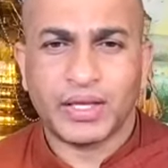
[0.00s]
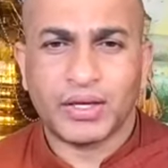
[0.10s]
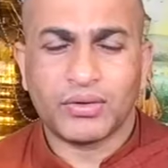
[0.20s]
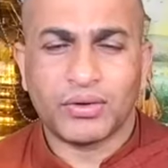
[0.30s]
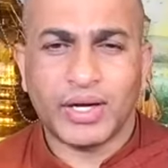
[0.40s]

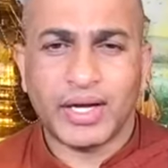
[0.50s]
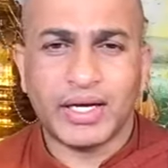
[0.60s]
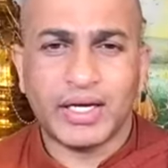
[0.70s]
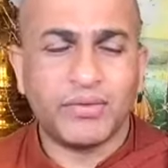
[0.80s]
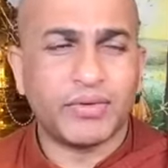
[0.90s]
you know
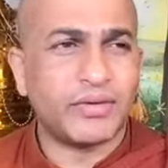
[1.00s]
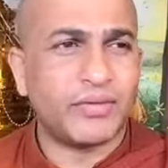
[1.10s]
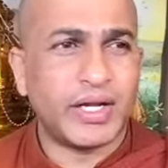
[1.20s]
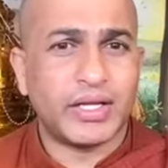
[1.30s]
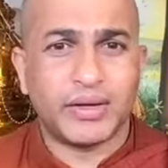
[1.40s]
and even
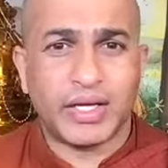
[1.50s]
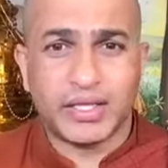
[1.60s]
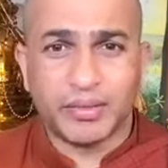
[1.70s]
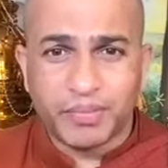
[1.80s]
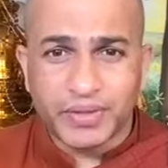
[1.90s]
when the
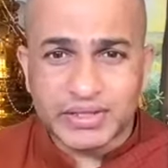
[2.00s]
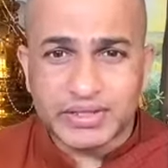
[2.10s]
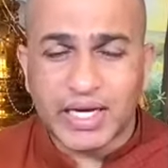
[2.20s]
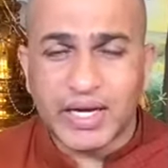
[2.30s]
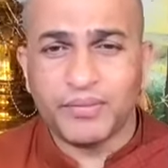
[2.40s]
in the
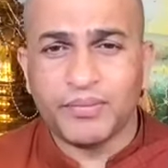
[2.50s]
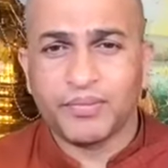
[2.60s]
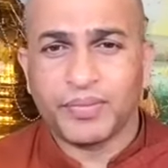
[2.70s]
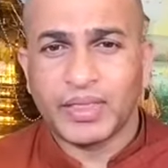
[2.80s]
first time